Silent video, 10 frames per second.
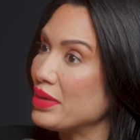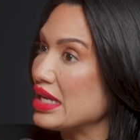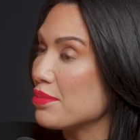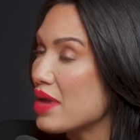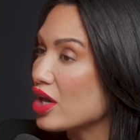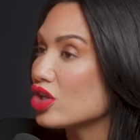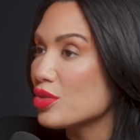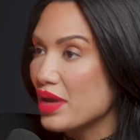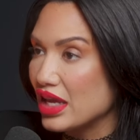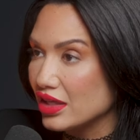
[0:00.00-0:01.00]
meaning men are the
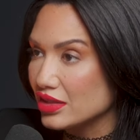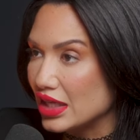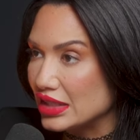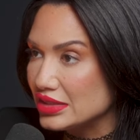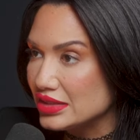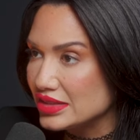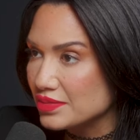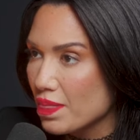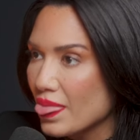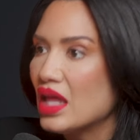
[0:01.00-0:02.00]
paying clients
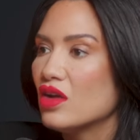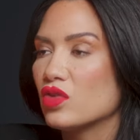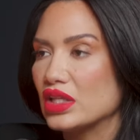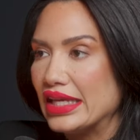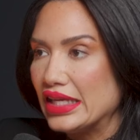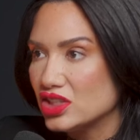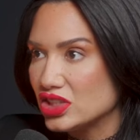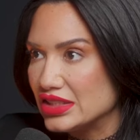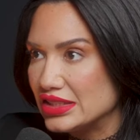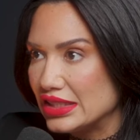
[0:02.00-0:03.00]
Right. for the
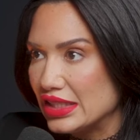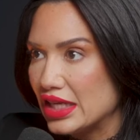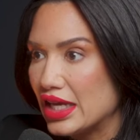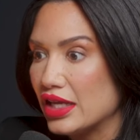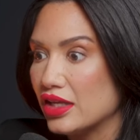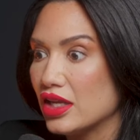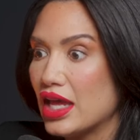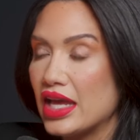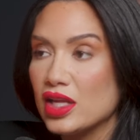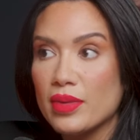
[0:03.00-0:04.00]
agency and
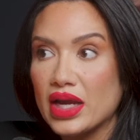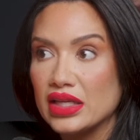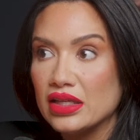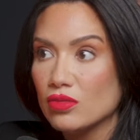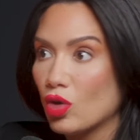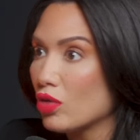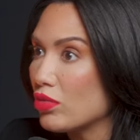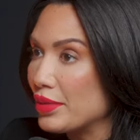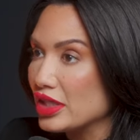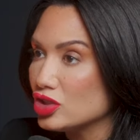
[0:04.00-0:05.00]
anybody, all
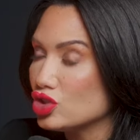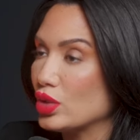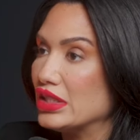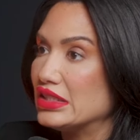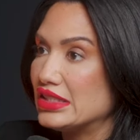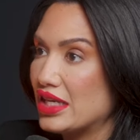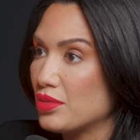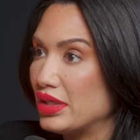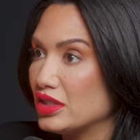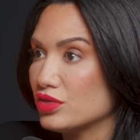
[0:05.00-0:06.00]
women can join the
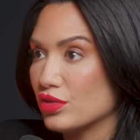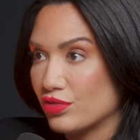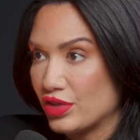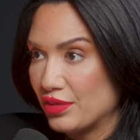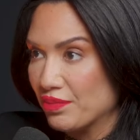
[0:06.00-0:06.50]
database for free.